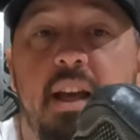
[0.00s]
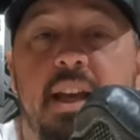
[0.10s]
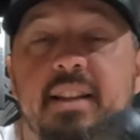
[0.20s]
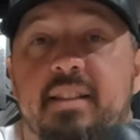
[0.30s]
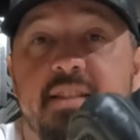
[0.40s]

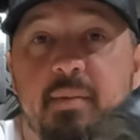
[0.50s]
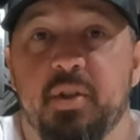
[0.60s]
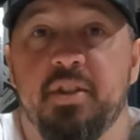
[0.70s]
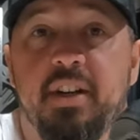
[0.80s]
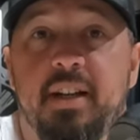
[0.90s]
in the
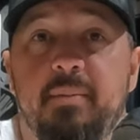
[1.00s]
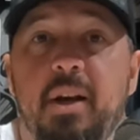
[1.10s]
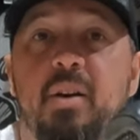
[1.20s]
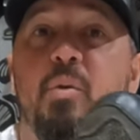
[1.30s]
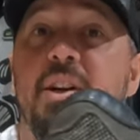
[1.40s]
summertime
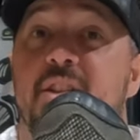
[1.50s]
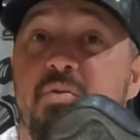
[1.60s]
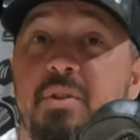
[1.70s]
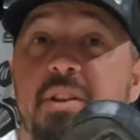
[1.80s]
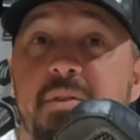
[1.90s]
when
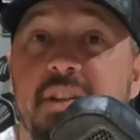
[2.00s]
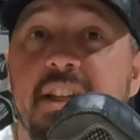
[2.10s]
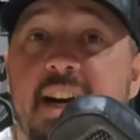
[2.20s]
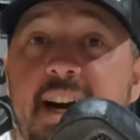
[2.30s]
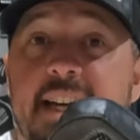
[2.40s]
it's really, really
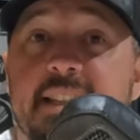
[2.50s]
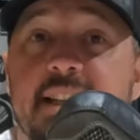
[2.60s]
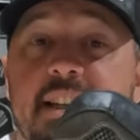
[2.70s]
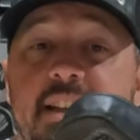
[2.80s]
hot